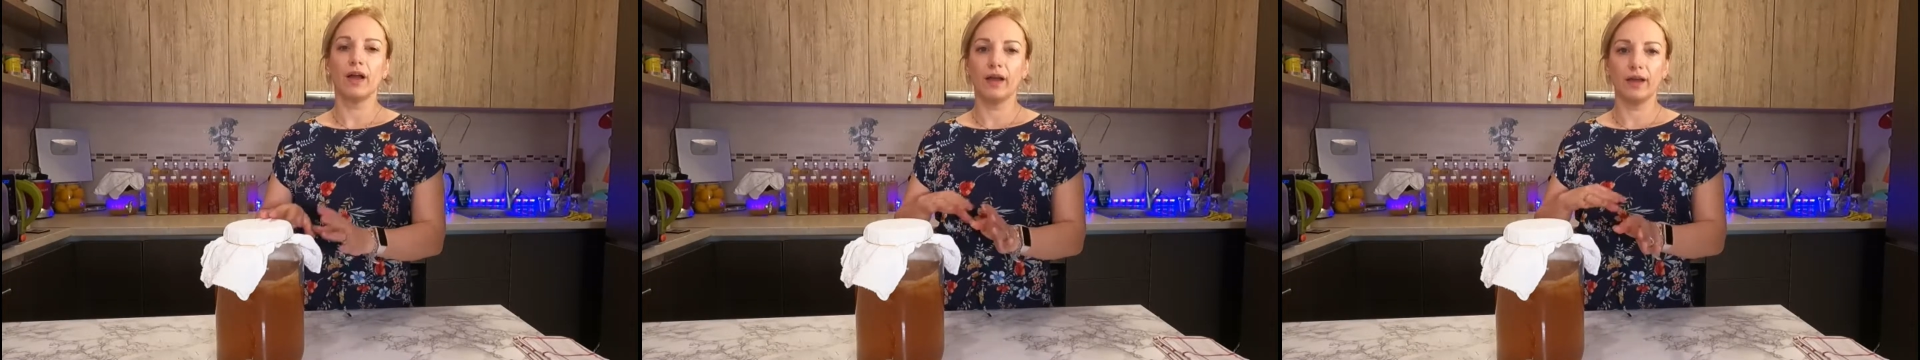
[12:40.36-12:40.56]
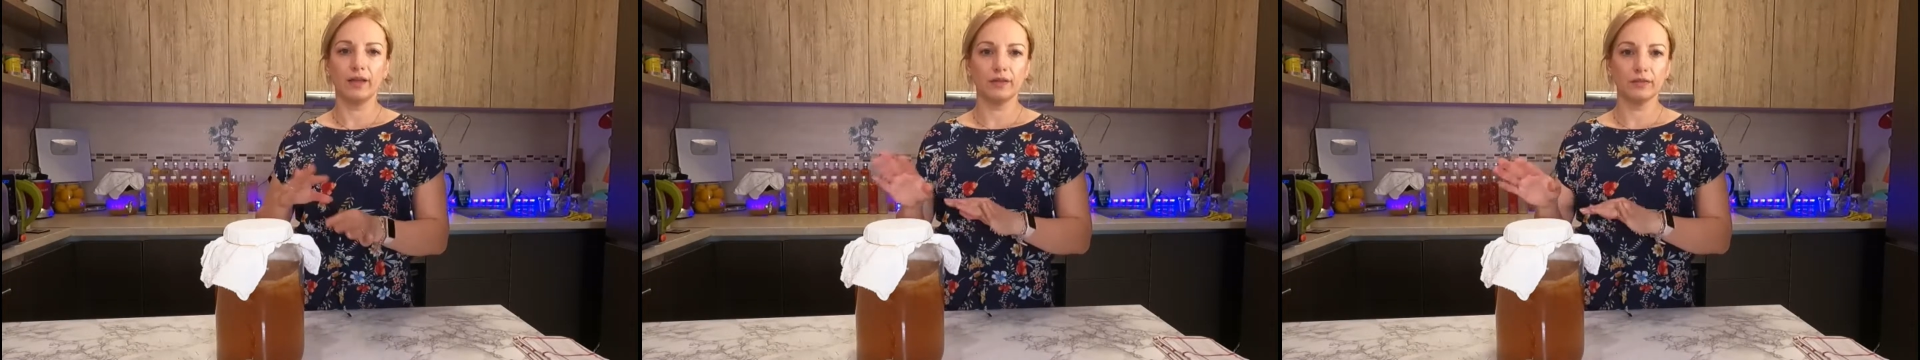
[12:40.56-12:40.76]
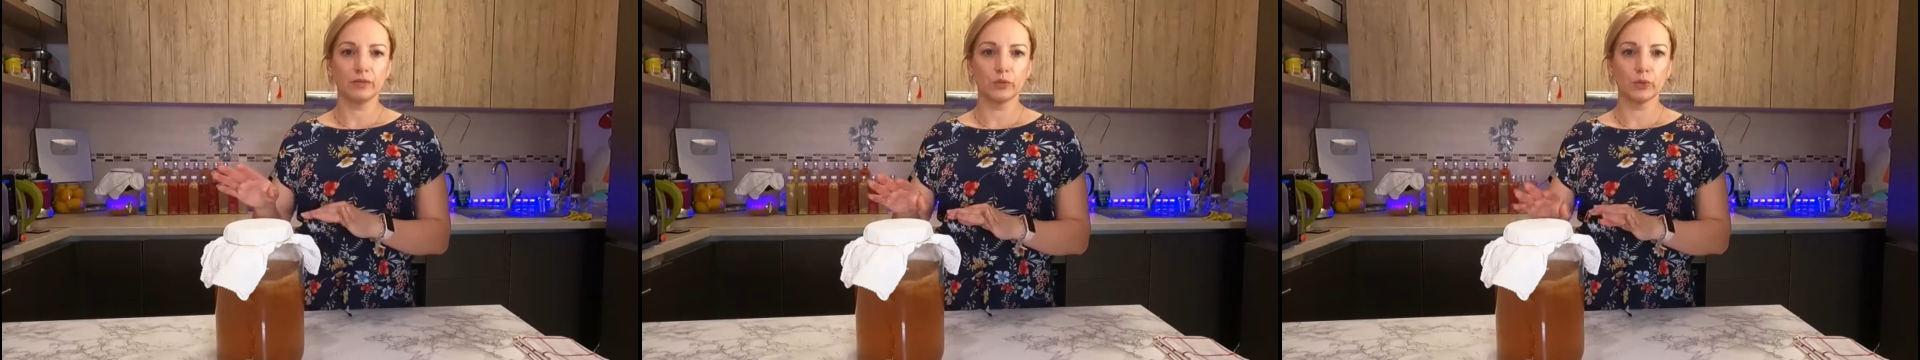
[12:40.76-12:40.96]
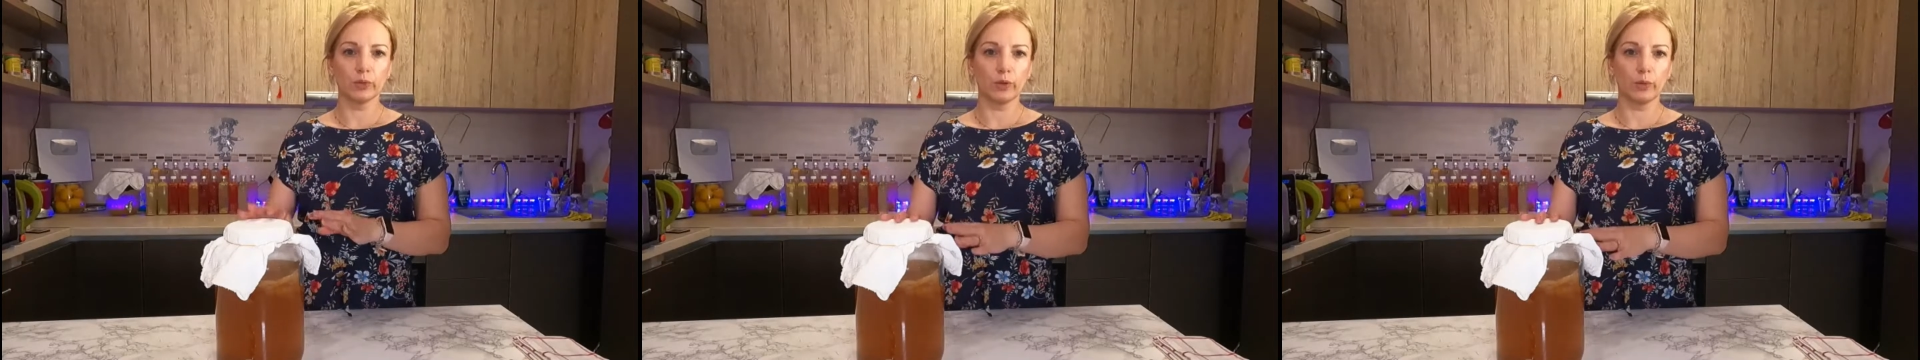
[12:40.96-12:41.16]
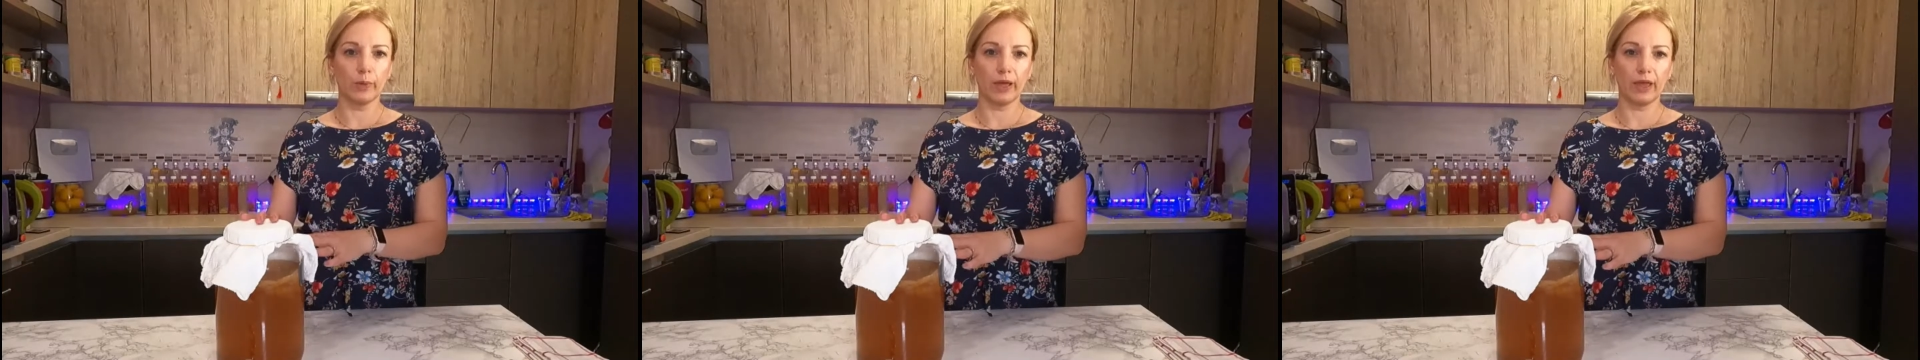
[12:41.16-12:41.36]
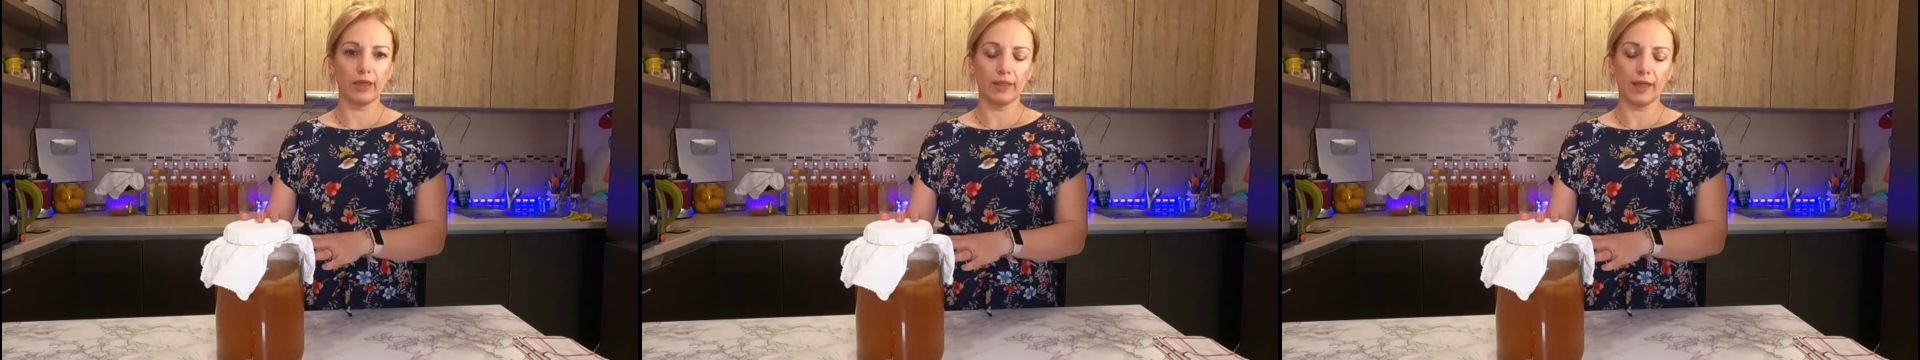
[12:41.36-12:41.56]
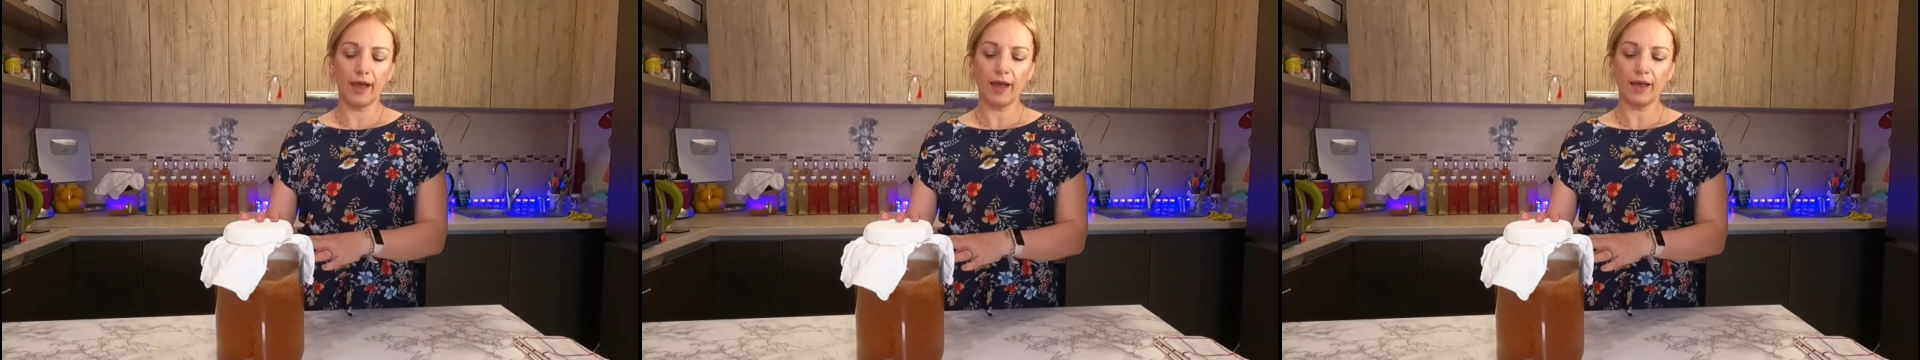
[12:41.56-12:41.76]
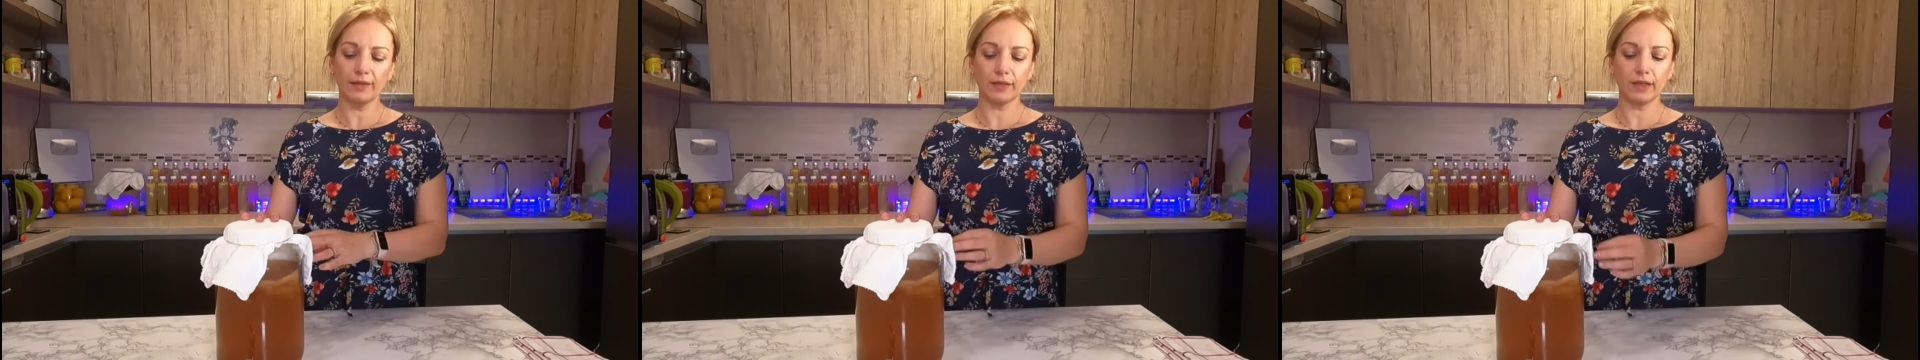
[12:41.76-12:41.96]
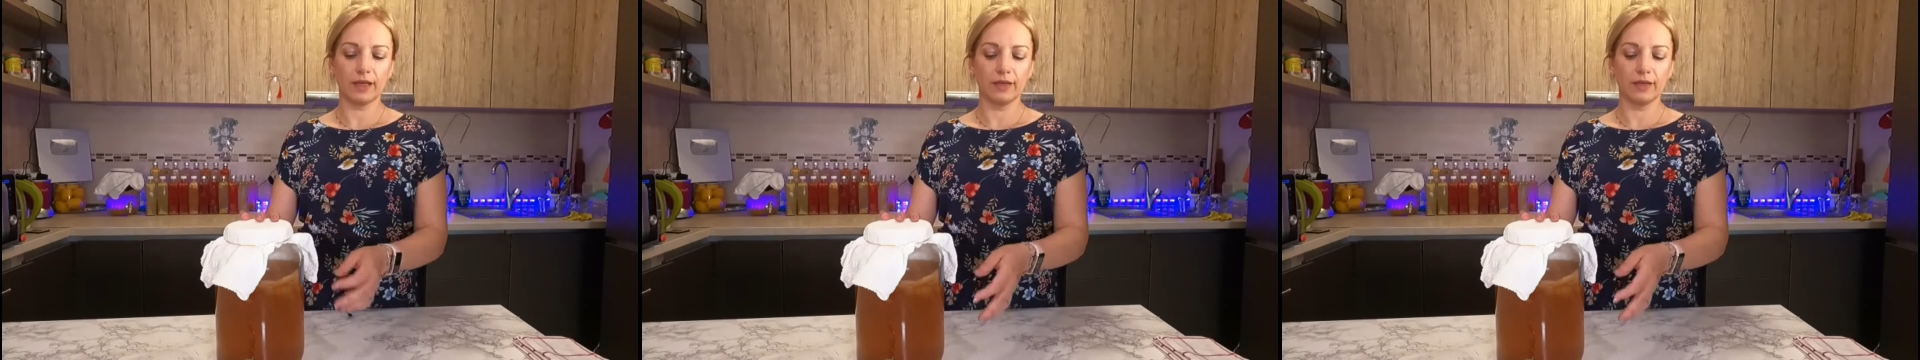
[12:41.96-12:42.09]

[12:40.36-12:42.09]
I threw away that